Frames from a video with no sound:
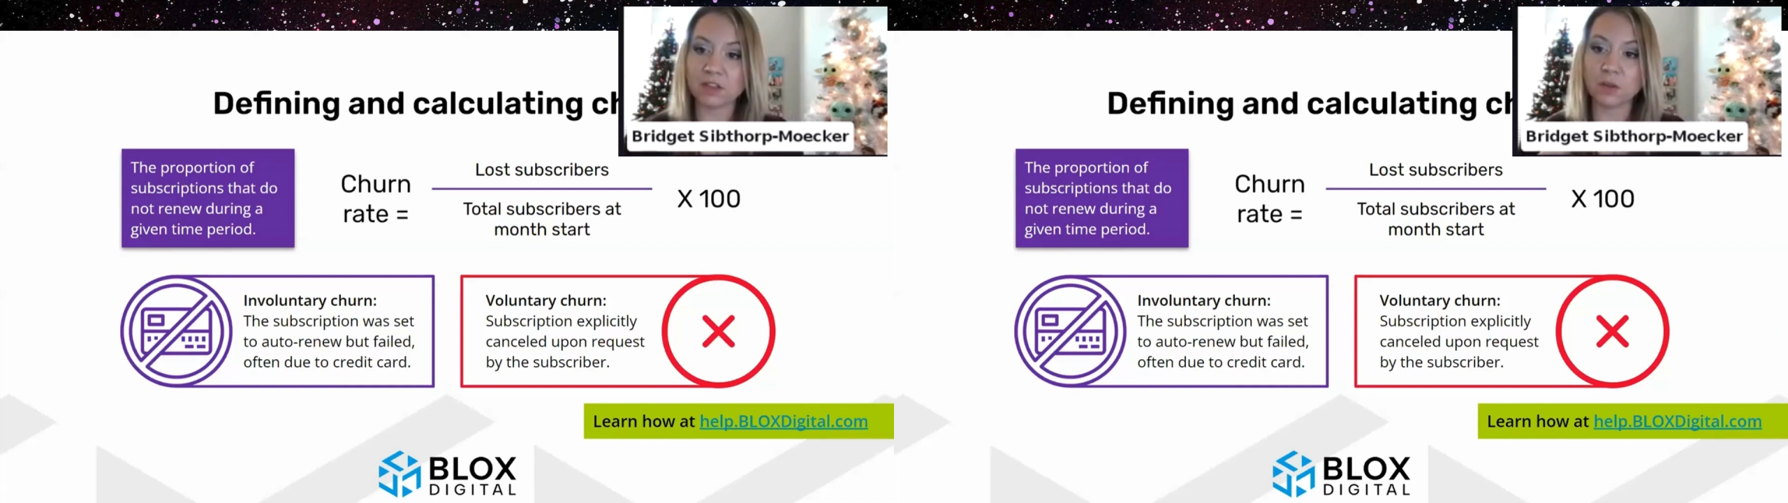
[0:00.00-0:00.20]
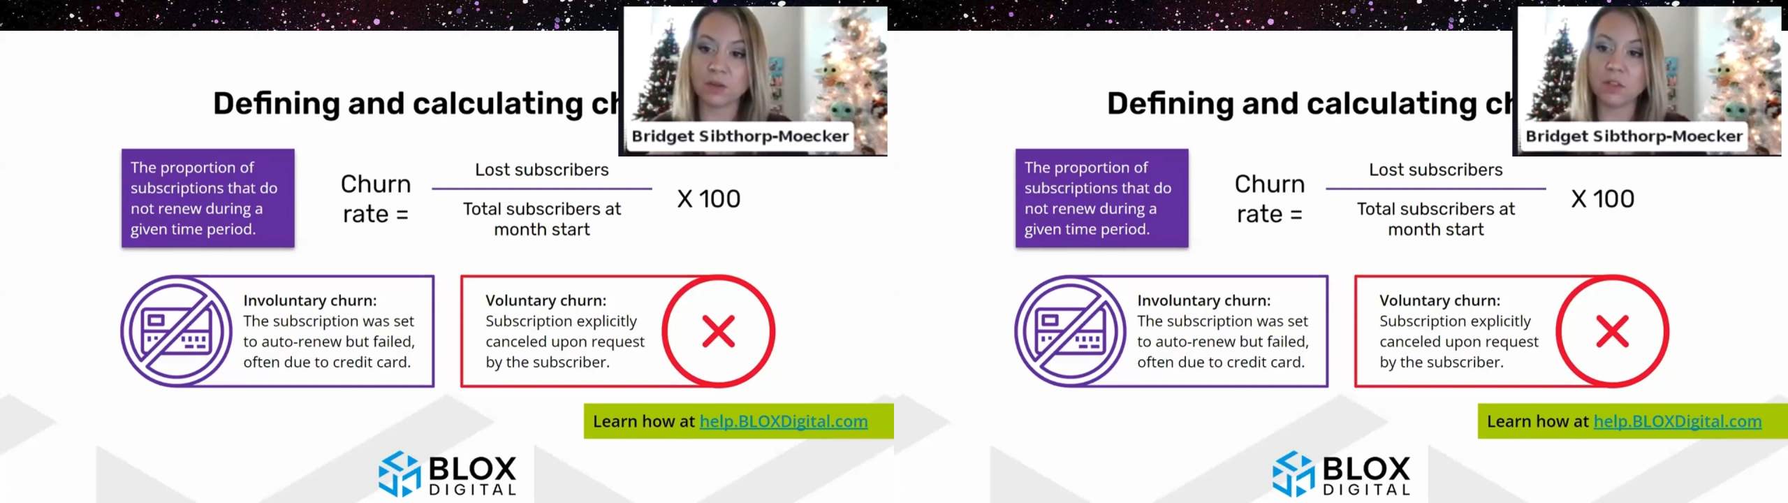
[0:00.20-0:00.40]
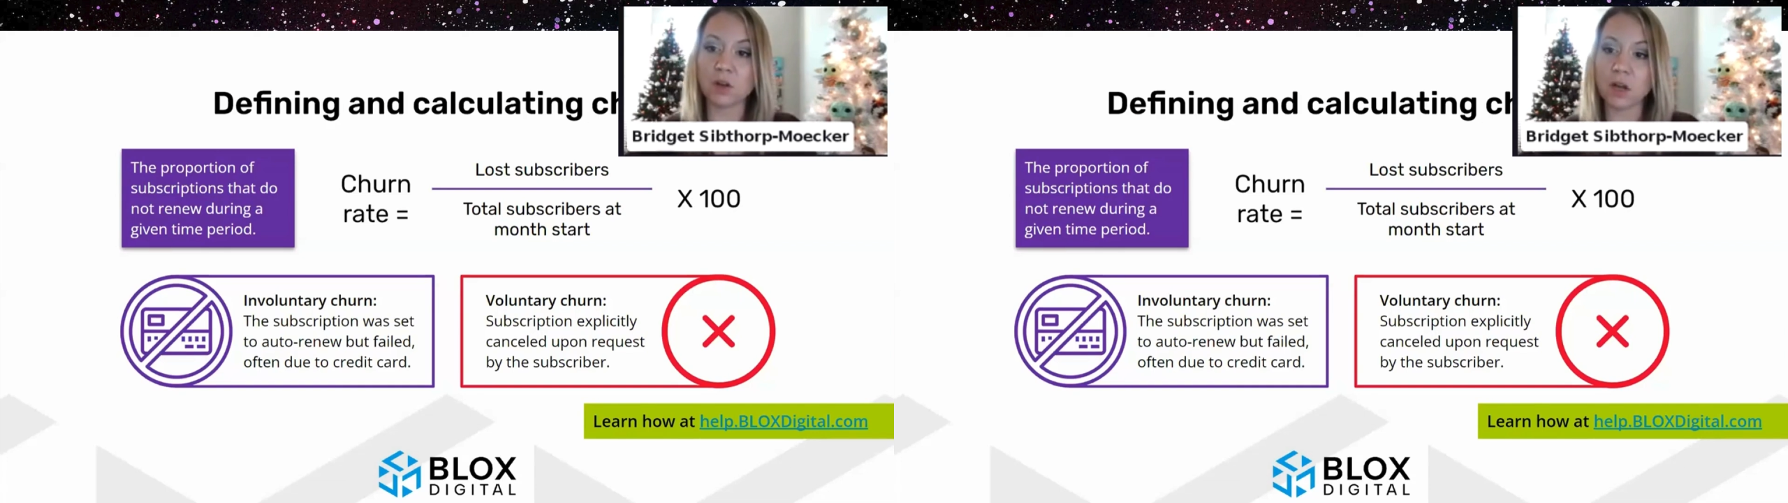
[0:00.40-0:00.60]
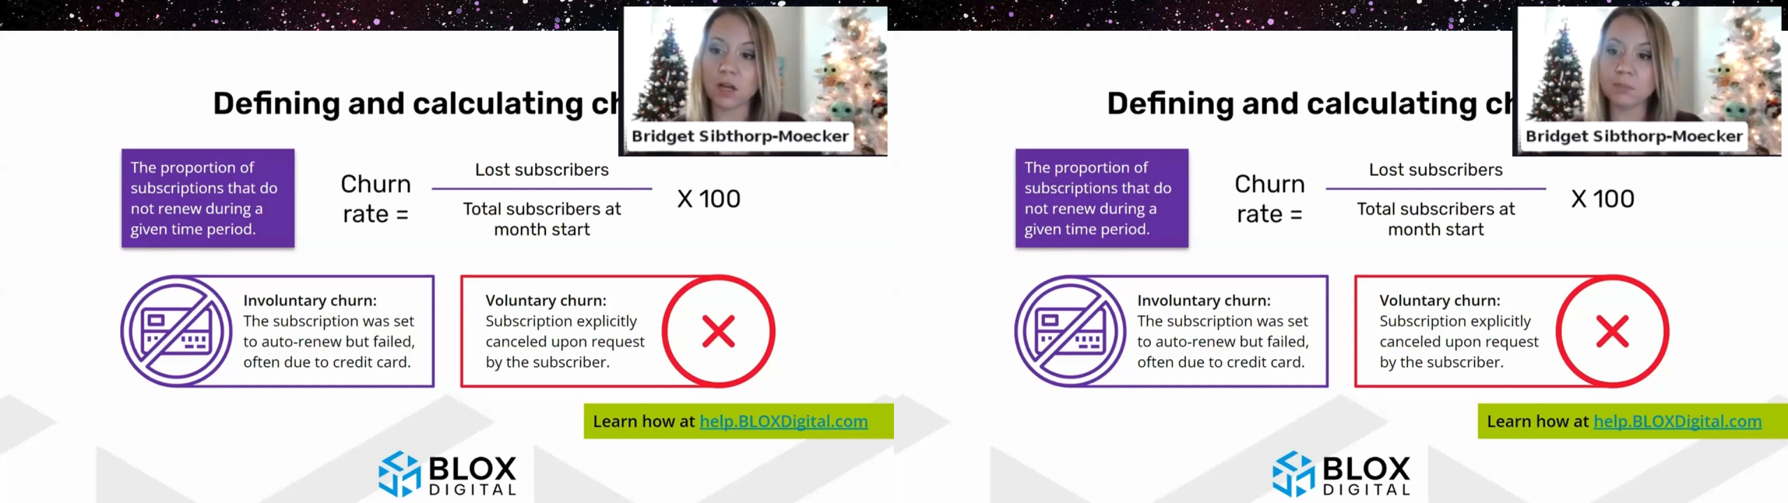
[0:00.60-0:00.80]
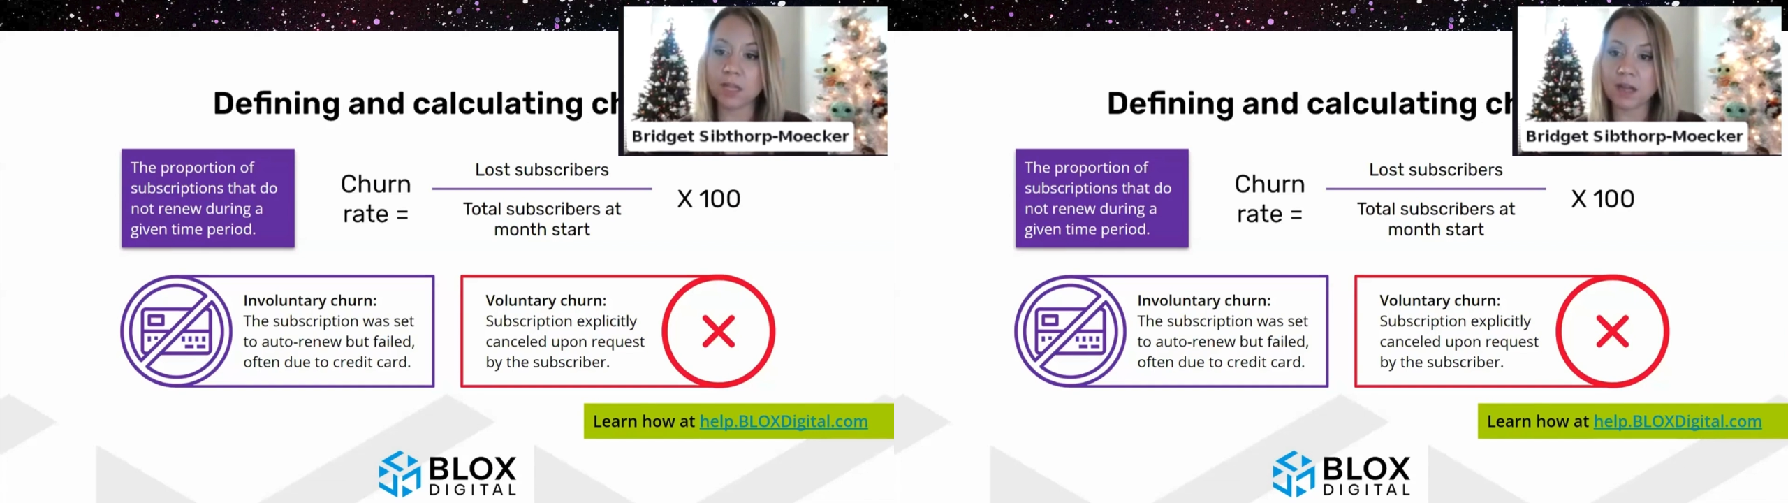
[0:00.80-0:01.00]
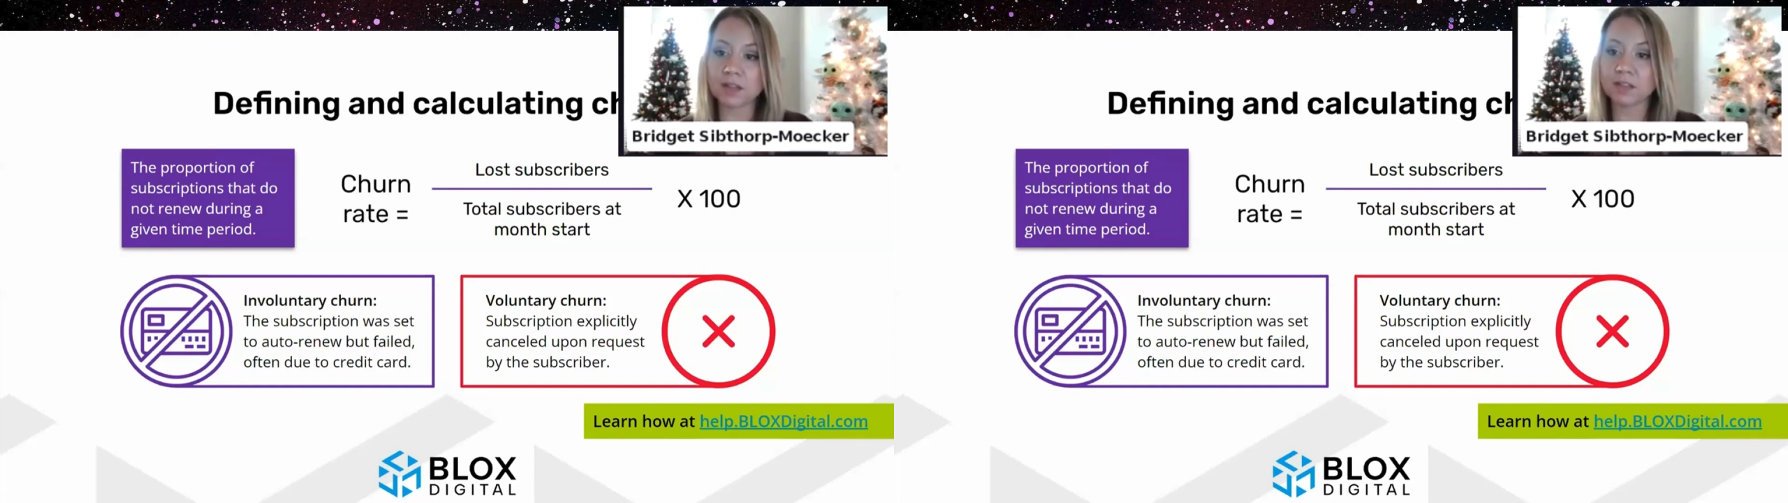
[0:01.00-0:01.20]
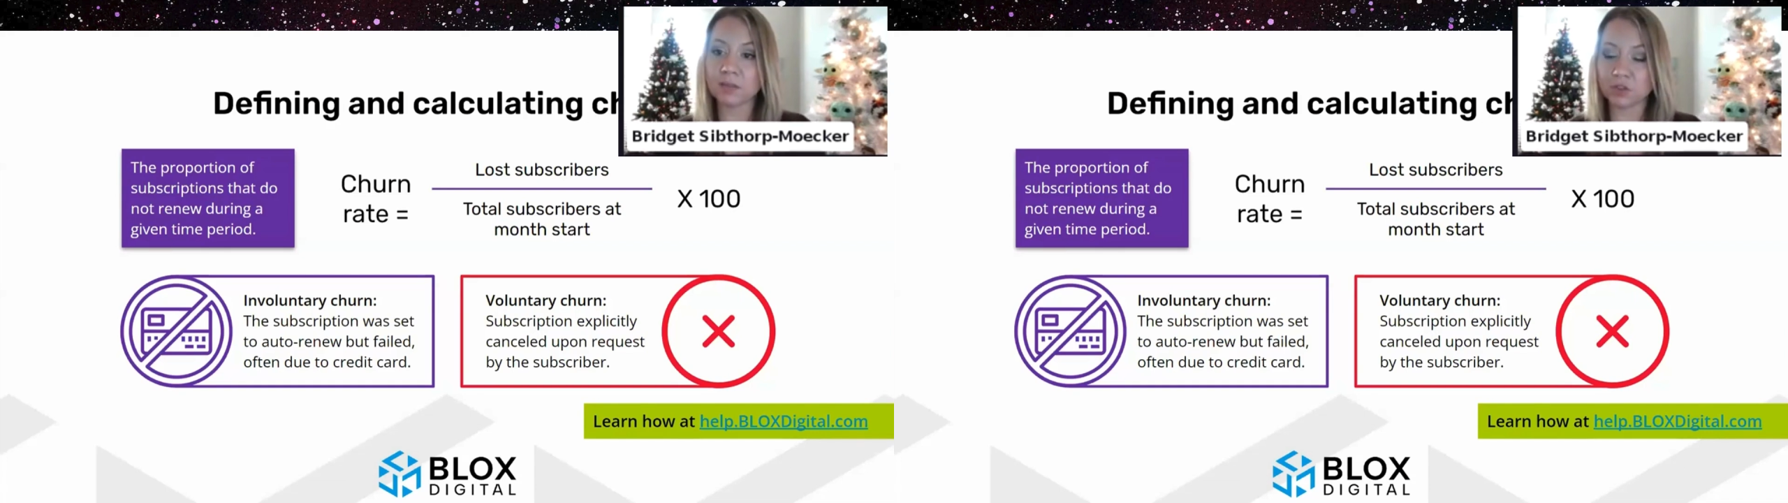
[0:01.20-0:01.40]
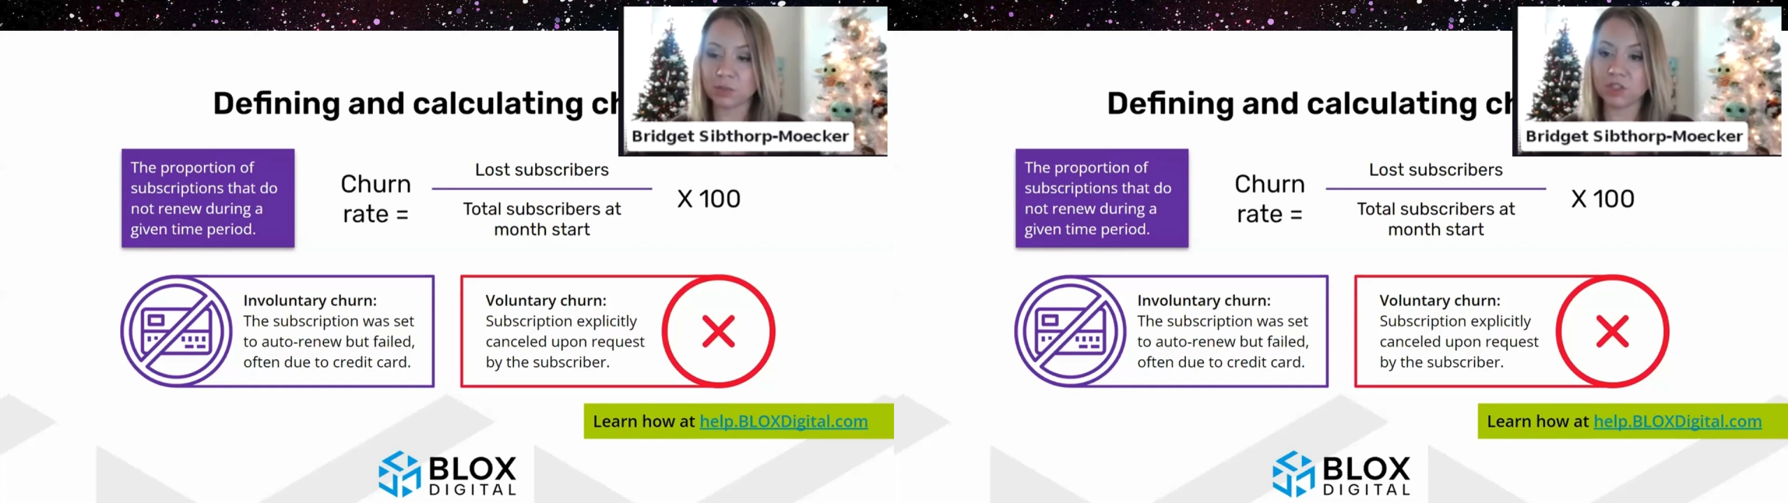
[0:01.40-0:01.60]
So if you're on Block's
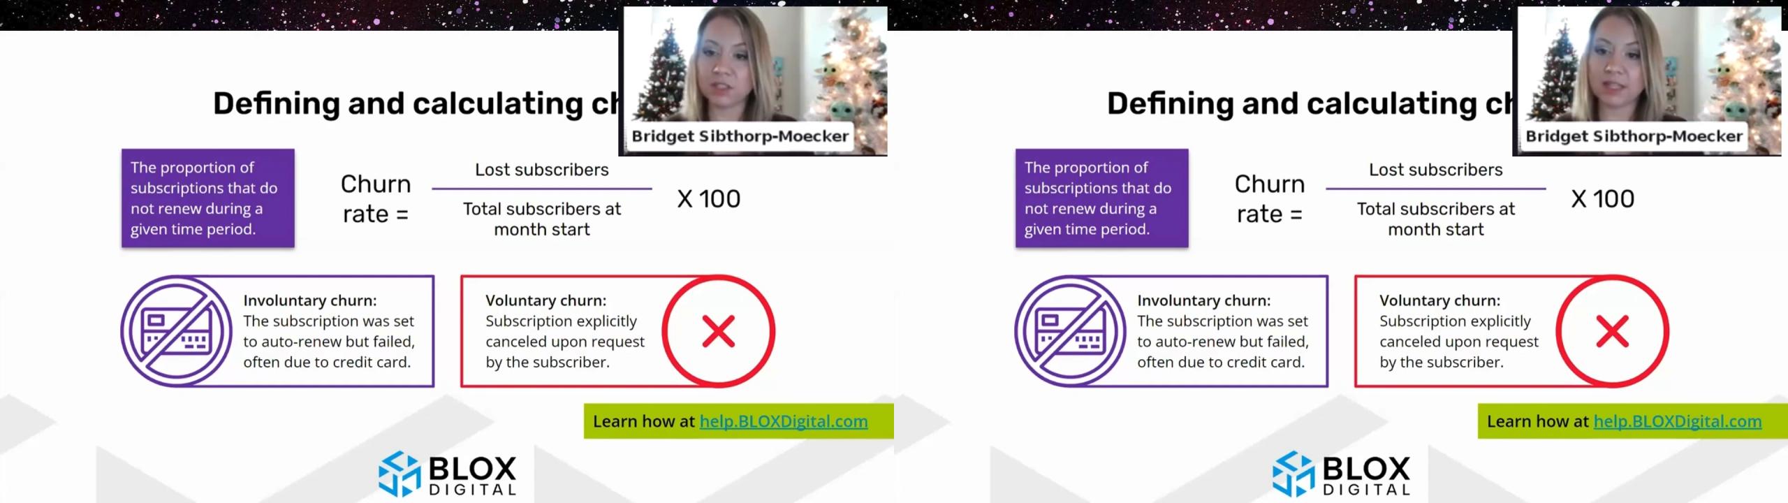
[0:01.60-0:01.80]
subscription